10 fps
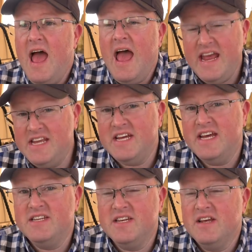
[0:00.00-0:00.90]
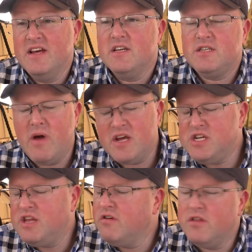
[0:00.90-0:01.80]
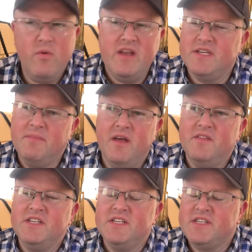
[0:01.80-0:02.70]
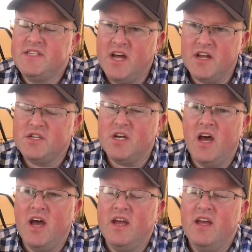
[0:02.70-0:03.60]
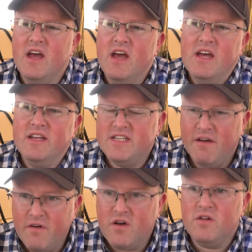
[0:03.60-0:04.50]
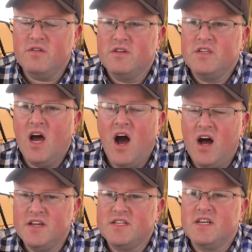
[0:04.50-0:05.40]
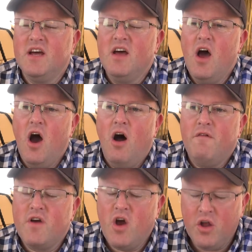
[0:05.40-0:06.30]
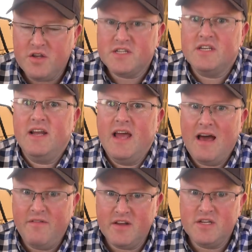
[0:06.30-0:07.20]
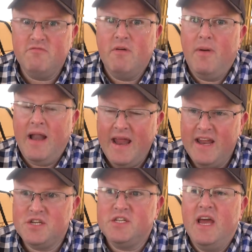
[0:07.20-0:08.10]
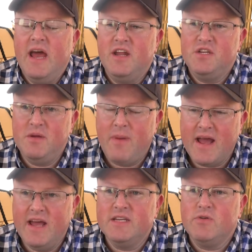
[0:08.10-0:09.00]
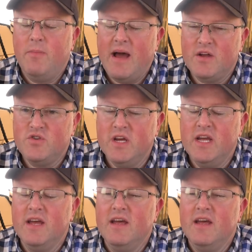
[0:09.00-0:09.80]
hated, especially through the winter months. It's such a difficult task of constantly having to replenish the energy back into a battery